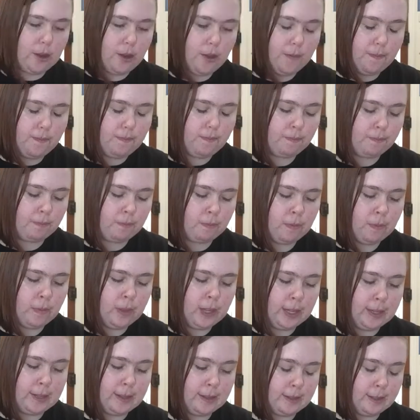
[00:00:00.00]
got
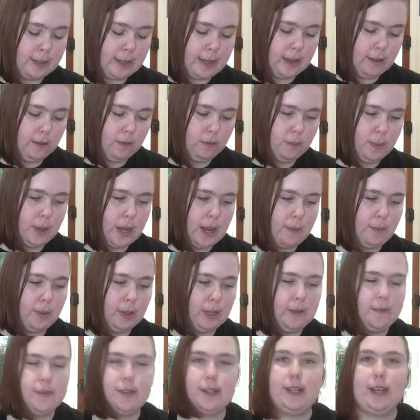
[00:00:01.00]
this as a gift, but I
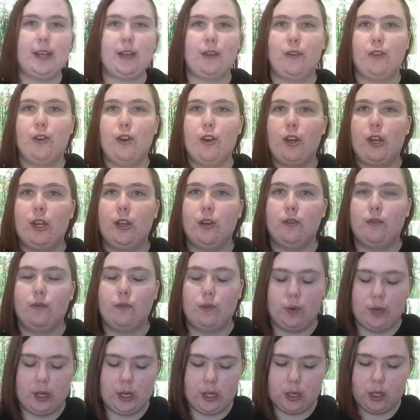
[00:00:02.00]
believe it's like $30
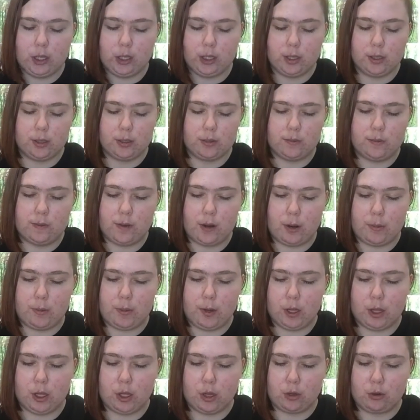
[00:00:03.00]
or $40 from
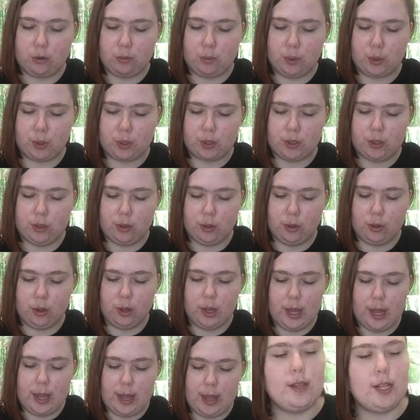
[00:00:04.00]
your local bookstore.
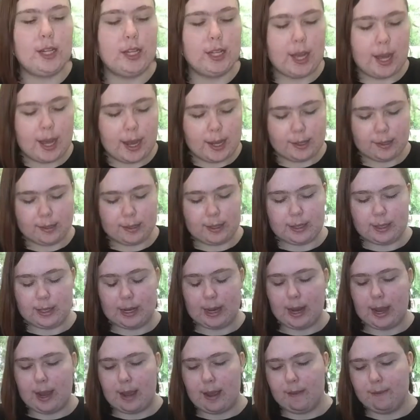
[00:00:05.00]
Now the last thing that
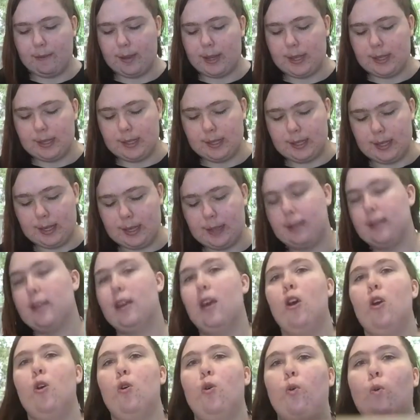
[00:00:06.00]
I have is this
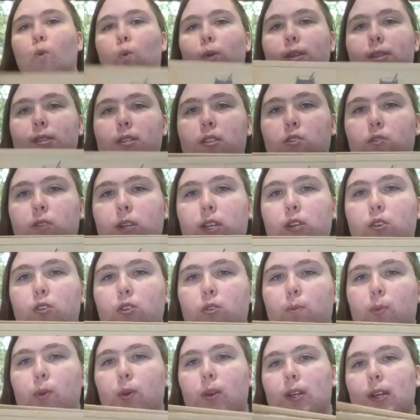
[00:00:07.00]
Wizardry
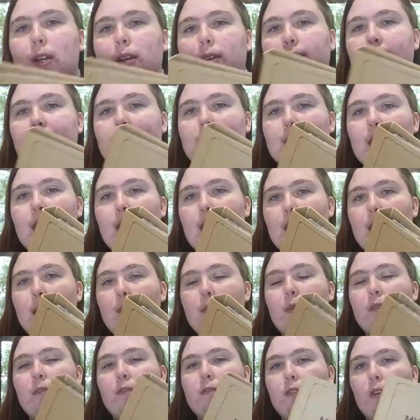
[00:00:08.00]
cookbook. Now this
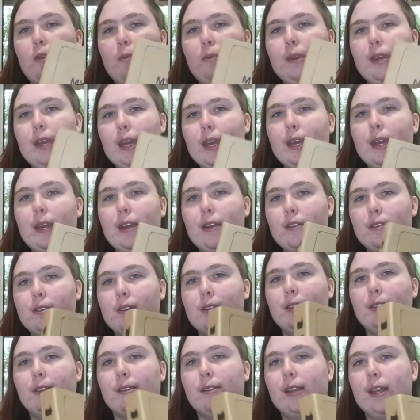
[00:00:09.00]
came from Geek Gear, it's
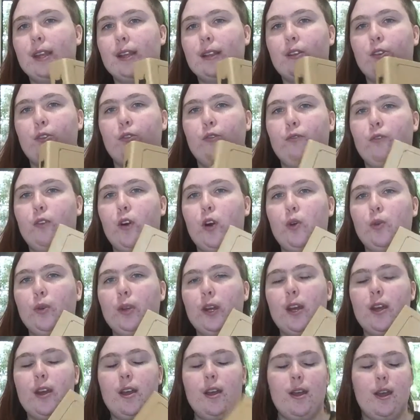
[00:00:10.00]
in this like little folder.